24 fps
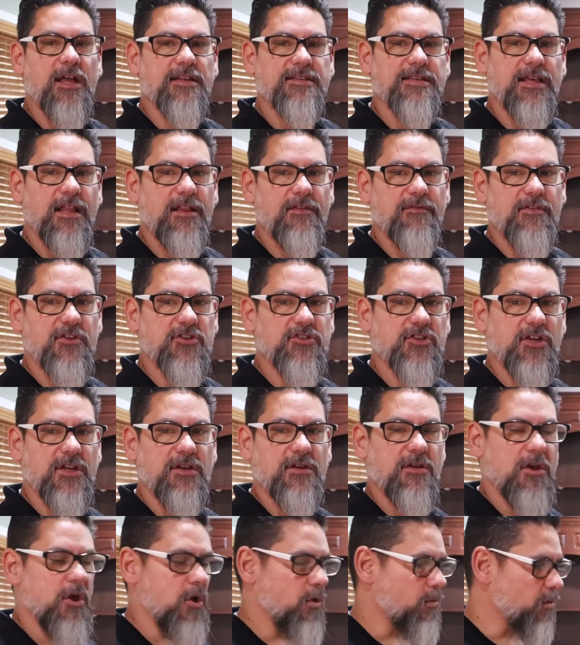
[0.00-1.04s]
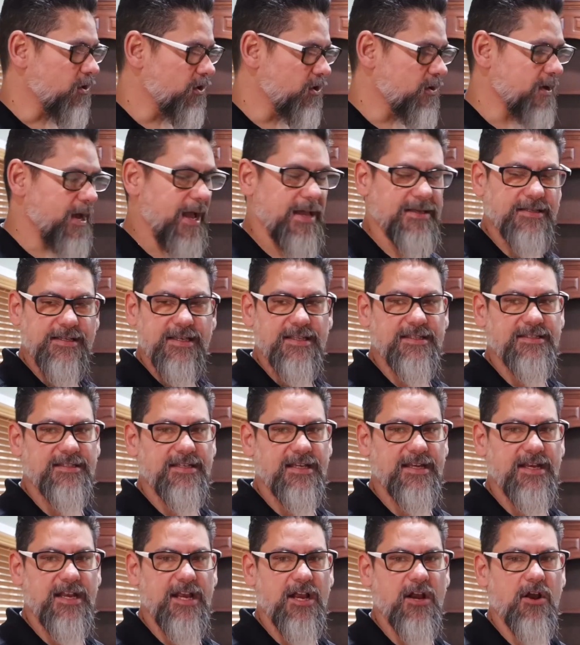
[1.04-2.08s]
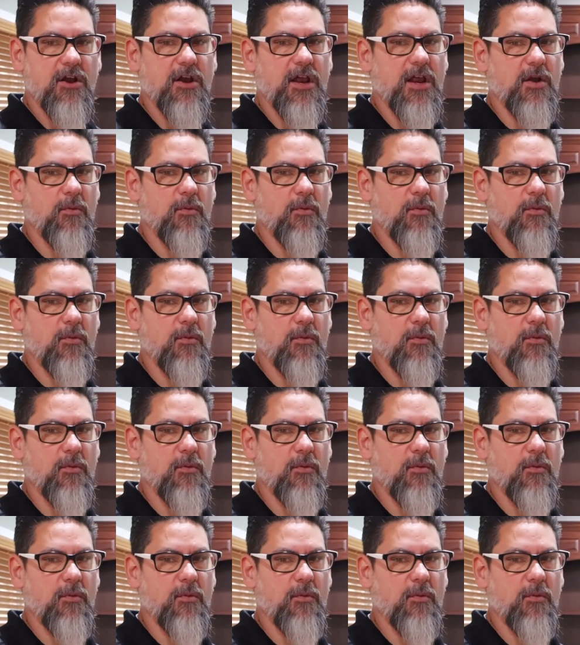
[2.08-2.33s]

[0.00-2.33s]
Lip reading: television, where you guys can sit here